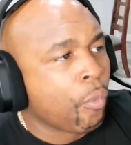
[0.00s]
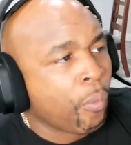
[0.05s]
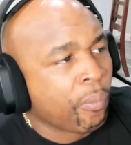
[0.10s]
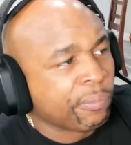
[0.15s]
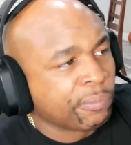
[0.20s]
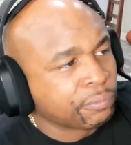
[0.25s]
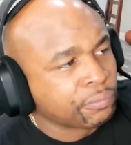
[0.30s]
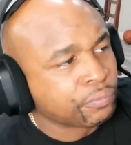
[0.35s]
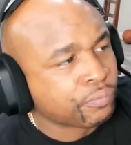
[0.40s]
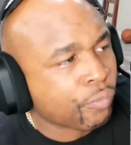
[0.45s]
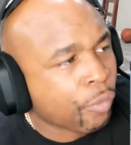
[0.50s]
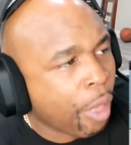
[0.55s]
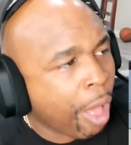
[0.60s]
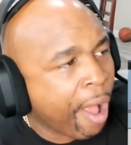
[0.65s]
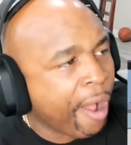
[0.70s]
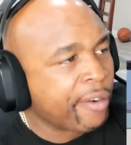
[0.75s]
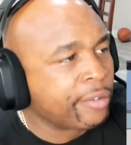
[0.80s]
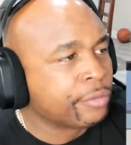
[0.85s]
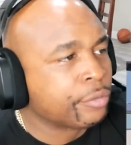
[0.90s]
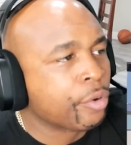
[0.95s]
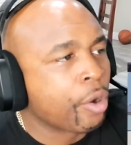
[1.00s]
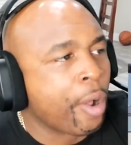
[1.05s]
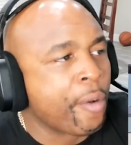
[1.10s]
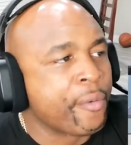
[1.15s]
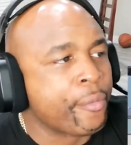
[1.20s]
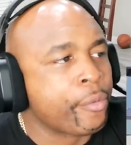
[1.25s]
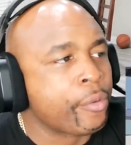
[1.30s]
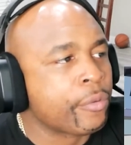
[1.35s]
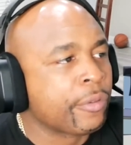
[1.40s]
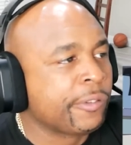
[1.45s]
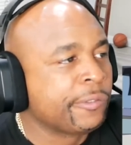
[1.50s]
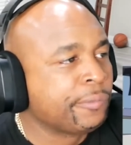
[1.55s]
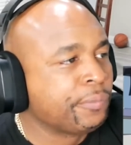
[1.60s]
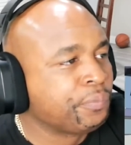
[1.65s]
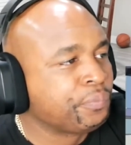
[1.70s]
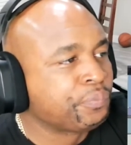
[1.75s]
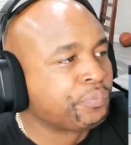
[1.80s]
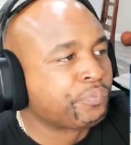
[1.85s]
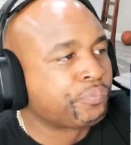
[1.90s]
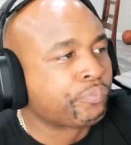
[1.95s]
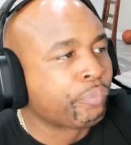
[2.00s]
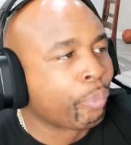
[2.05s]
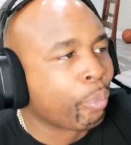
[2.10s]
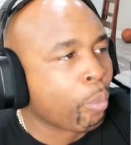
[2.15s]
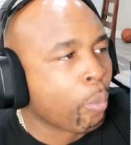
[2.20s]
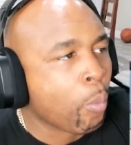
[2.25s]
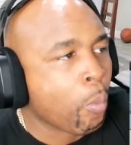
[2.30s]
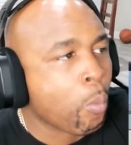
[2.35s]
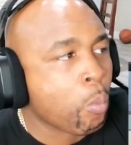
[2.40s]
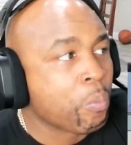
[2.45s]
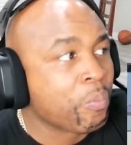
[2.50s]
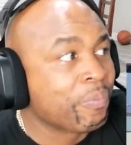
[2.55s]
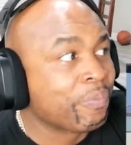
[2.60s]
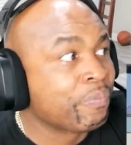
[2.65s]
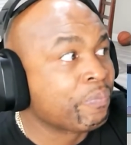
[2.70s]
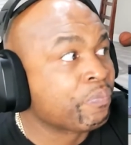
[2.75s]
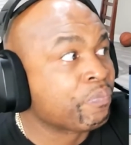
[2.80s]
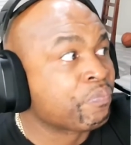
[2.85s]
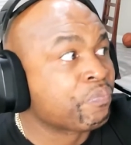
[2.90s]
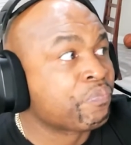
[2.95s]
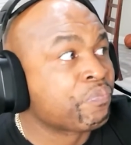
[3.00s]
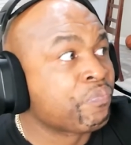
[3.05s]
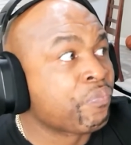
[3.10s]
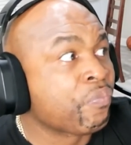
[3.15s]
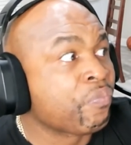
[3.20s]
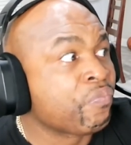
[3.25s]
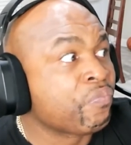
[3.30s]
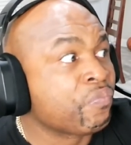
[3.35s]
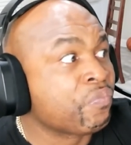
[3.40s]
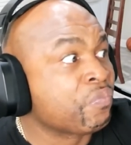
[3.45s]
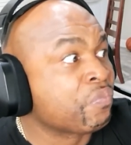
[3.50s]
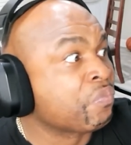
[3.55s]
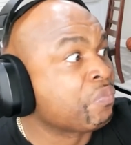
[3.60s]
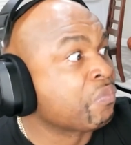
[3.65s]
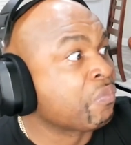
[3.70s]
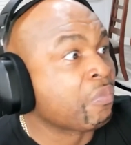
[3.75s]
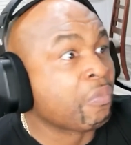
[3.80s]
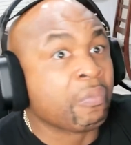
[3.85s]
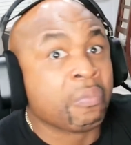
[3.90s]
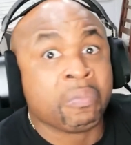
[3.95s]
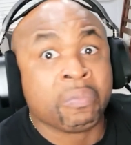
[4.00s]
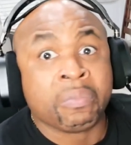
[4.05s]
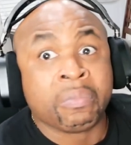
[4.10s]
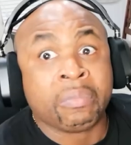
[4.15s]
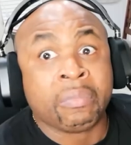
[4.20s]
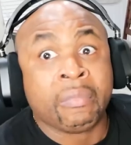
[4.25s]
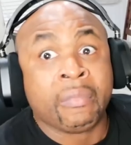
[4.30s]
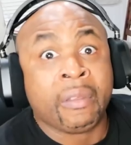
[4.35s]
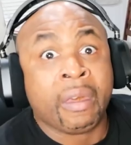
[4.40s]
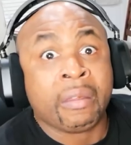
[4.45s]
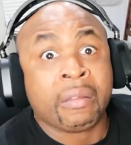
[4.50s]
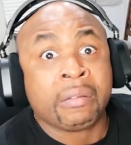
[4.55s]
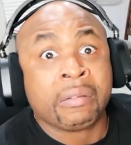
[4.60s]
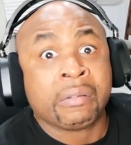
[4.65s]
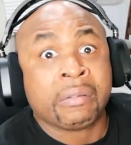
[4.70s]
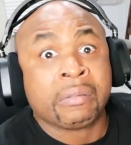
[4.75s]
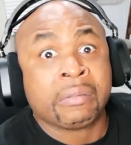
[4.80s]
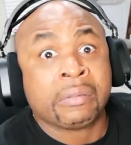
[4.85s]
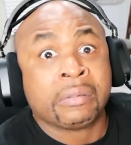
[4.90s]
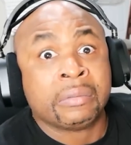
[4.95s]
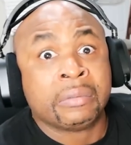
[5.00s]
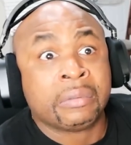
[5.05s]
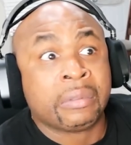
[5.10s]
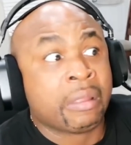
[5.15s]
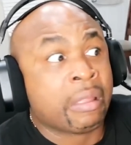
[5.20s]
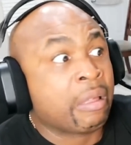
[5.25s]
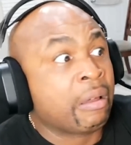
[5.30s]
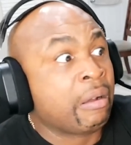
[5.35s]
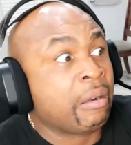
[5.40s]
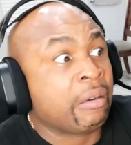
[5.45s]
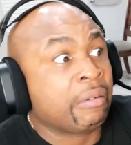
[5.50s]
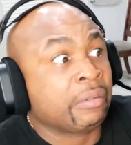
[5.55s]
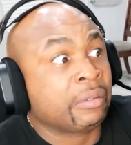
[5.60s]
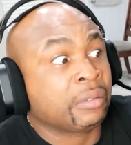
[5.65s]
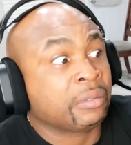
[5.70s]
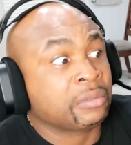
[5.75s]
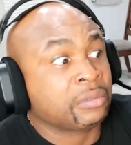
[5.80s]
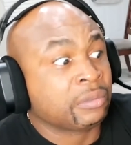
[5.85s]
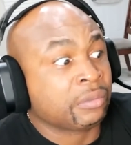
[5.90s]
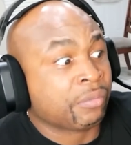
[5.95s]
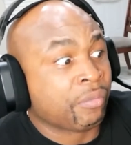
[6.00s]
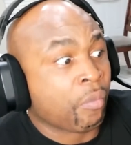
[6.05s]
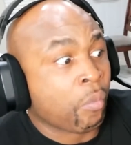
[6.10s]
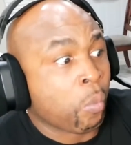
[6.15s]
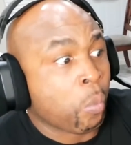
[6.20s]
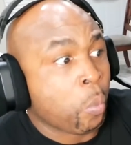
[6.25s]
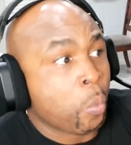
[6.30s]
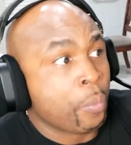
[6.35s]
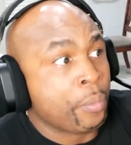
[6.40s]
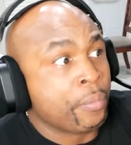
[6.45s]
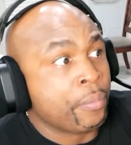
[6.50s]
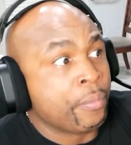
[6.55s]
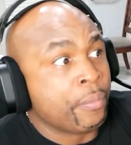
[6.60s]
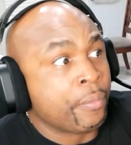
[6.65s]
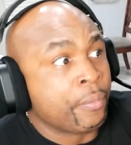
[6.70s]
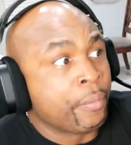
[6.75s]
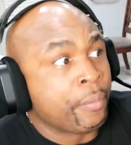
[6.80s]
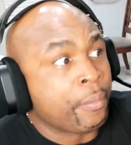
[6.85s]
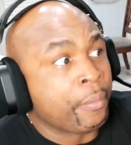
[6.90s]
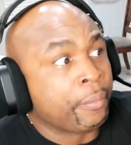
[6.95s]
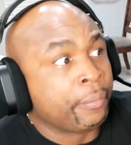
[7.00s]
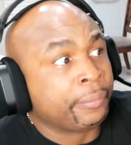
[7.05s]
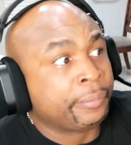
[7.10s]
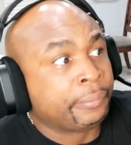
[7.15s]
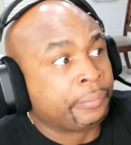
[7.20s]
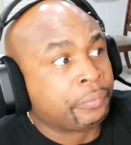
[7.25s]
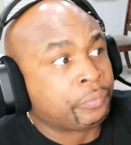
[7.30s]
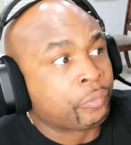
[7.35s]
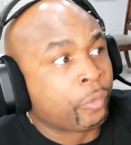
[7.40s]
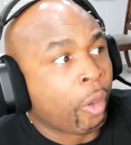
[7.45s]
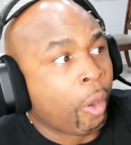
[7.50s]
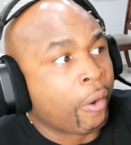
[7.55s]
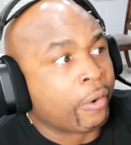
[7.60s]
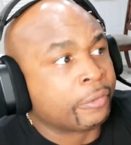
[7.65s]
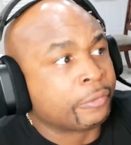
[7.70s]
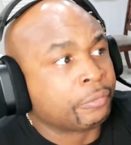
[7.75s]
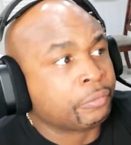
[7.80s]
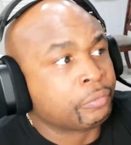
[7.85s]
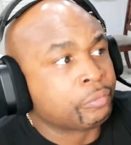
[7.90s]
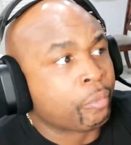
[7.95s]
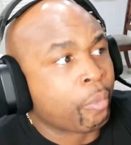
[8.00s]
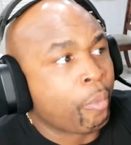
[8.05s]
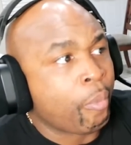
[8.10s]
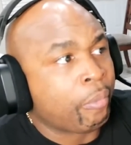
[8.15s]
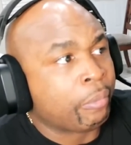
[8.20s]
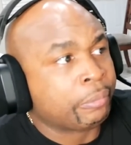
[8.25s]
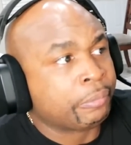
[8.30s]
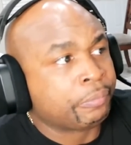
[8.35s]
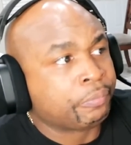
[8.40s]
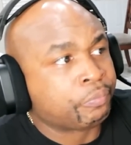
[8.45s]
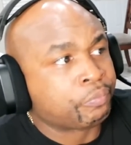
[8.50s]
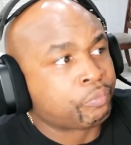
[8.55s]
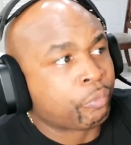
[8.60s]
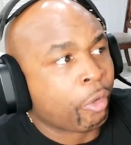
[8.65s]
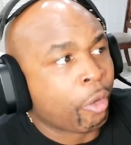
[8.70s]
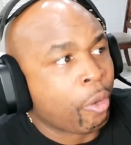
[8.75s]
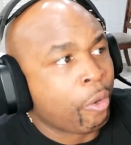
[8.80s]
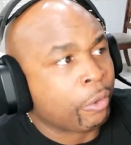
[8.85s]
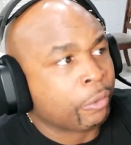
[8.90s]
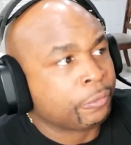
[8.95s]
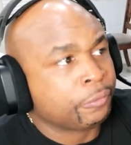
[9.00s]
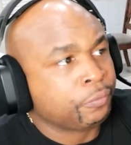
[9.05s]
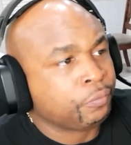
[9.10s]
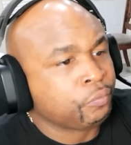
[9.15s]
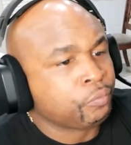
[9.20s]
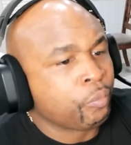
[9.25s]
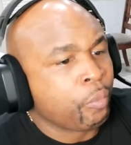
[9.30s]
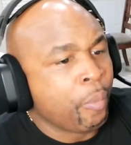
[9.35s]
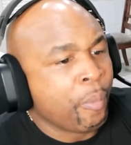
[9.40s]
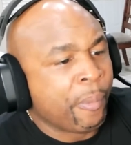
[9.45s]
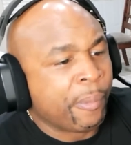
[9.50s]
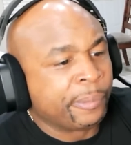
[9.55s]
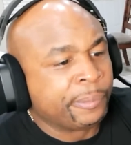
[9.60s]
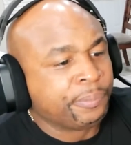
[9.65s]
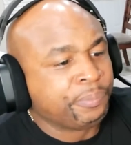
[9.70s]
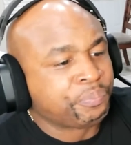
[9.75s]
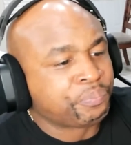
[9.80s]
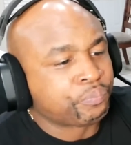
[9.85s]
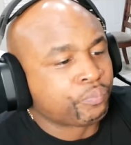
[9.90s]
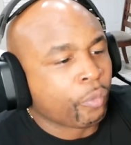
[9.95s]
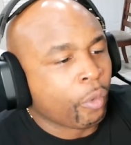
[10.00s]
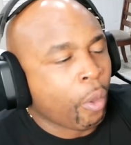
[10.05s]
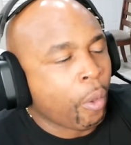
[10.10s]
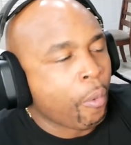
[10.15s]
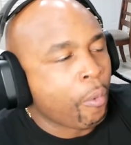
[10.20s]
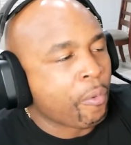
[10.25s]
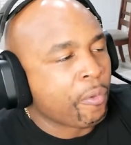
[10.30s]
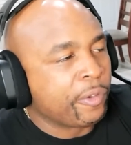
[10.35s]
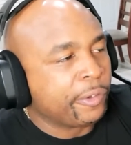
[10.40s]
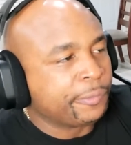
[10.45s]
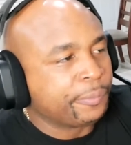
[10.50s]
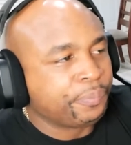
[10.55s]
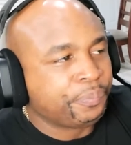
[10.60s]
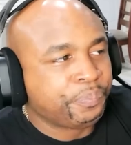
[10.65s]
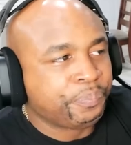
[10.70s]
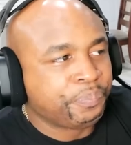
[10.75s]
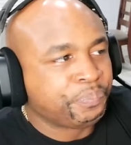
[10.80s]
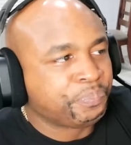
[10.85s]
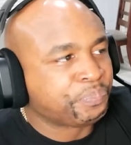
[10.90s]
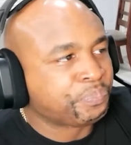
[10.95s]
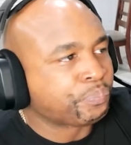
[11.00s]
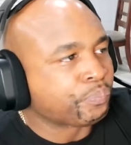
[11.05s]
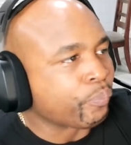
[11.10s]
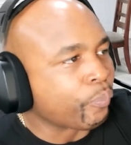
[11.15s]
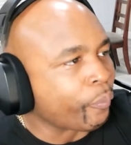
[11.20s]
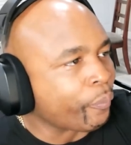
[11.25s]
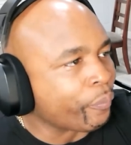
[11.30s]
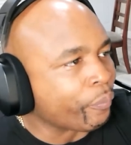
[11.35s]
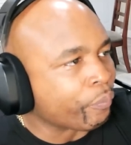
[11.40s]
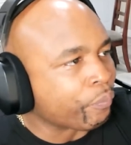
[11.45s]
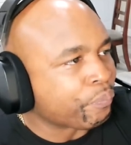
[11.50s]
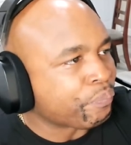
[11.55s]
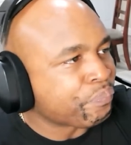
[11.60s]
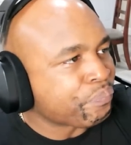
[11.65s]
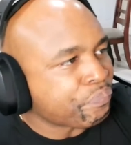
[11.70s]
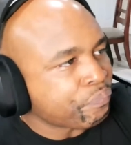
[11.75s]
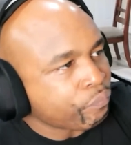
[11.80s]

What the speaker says: and a Barbie leg for a fuse. Voila! Pipe bomb. Oh my God, you're right! None of this is my fault! Kathy, you are amazing!